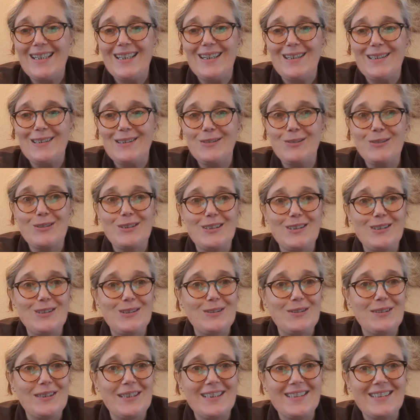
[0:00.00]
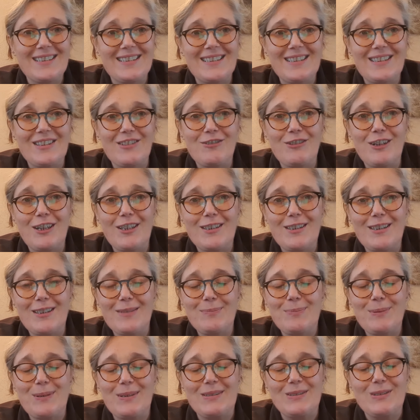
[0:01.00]
I usually do this in the run
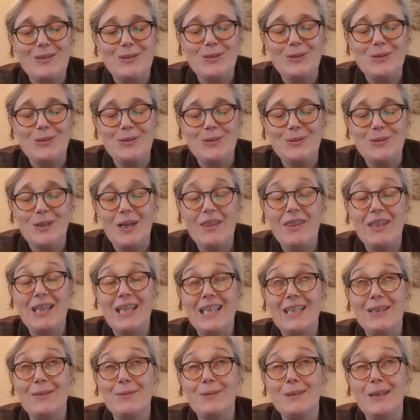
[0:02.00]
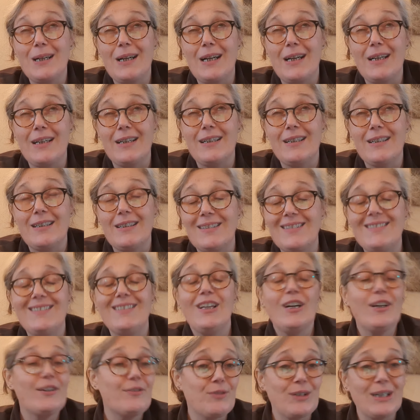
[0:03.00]
up to the uh,
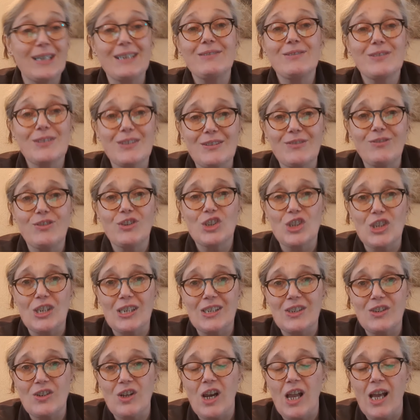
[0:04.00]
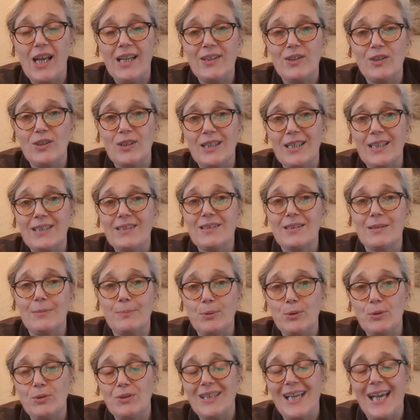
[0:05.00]
live rounds of Shine Your Light Goddess, the
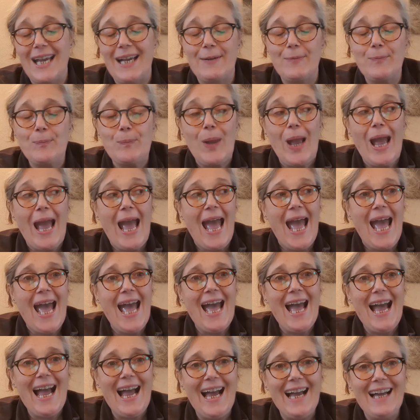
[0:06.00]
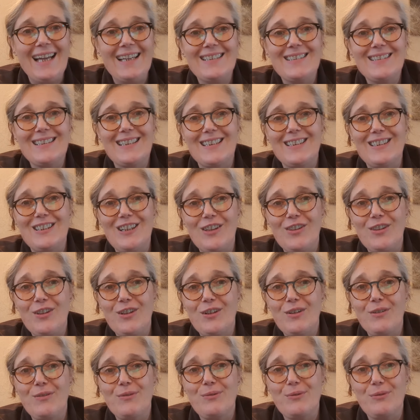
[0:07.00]
boot camp, and
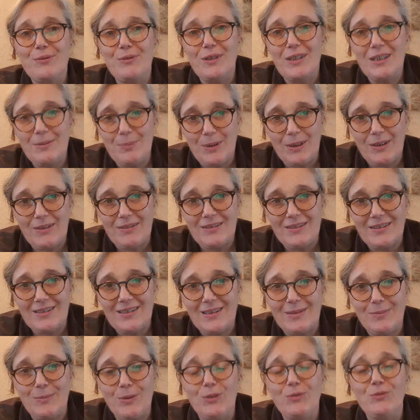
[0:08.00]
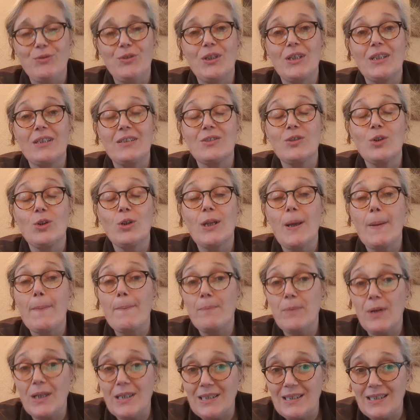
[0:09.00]
another free bonus I'm offering is on
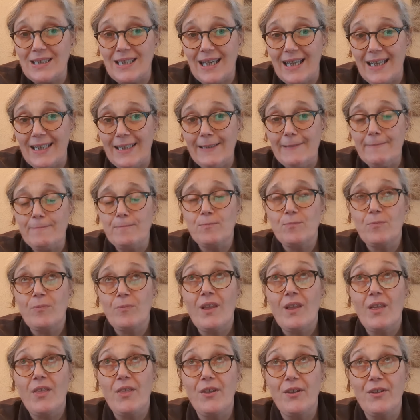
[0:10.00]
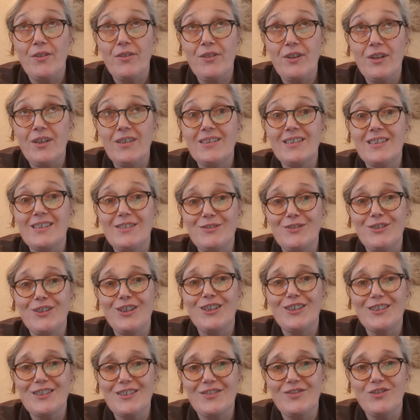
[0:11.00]
Monday the
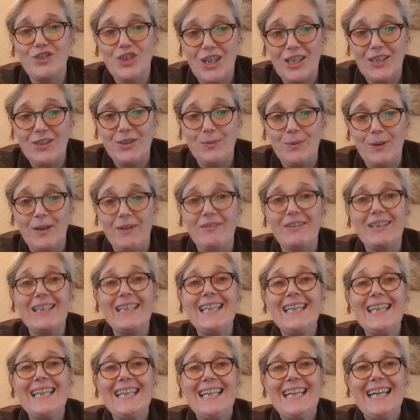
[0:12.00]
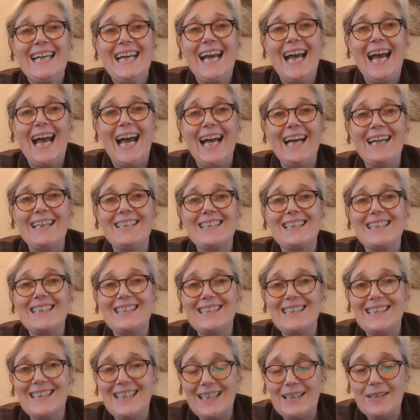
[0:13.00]
31st of January at
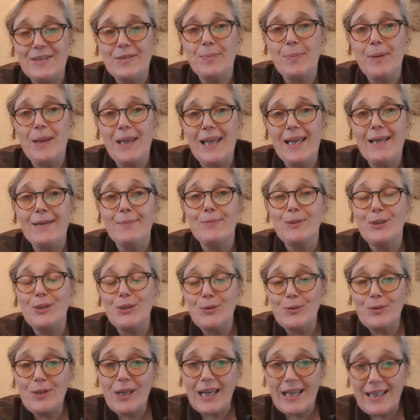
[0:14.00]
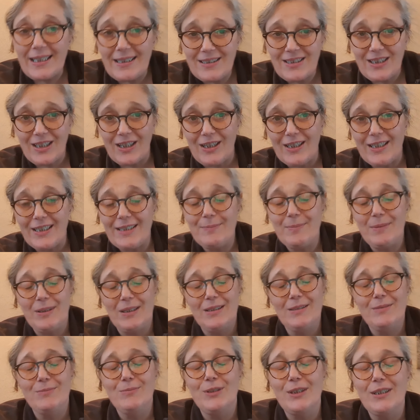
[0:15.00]
6 pm UK time.
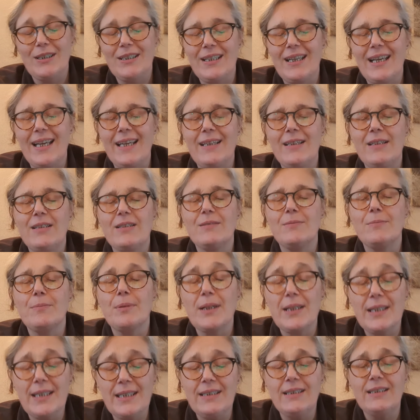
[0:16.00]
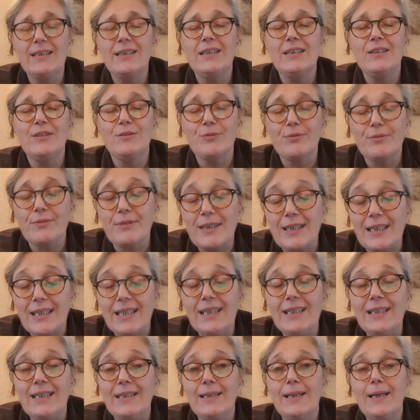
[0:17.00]
I am running a completely
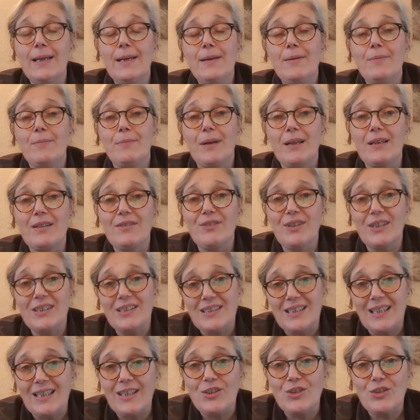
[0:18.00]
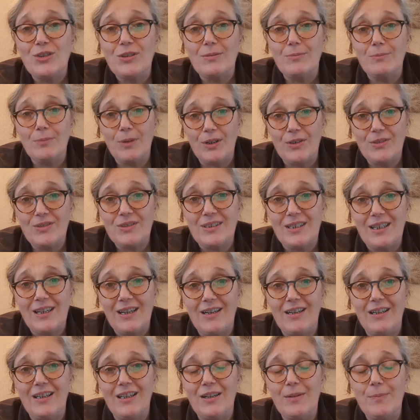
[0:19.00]
free manifestation
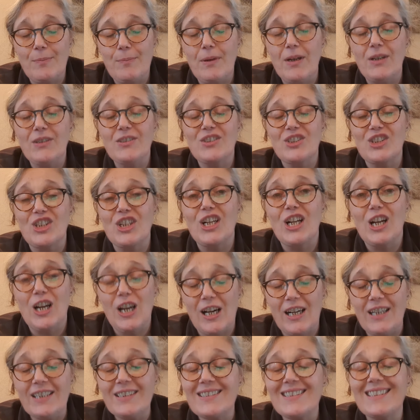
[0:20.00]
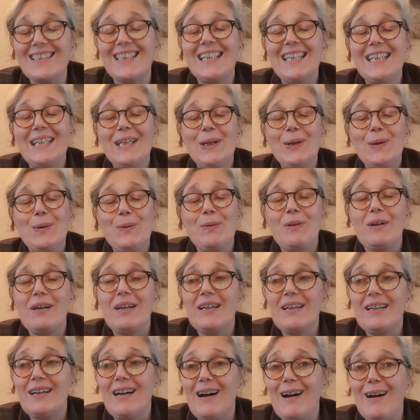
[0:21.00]
masterclass,
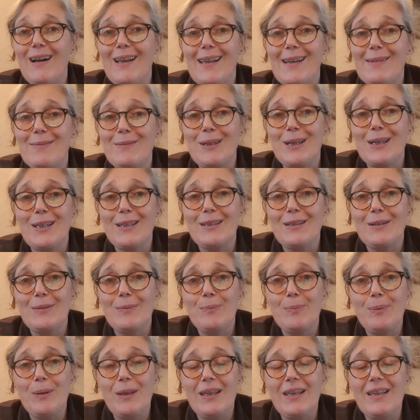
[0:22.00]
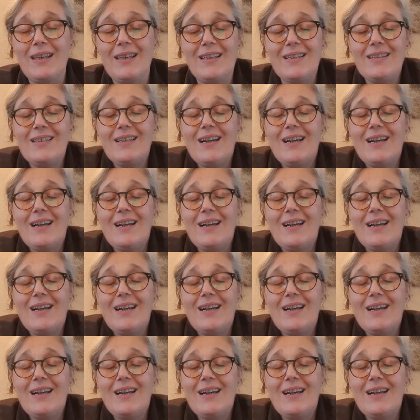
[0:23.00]
where I am going to be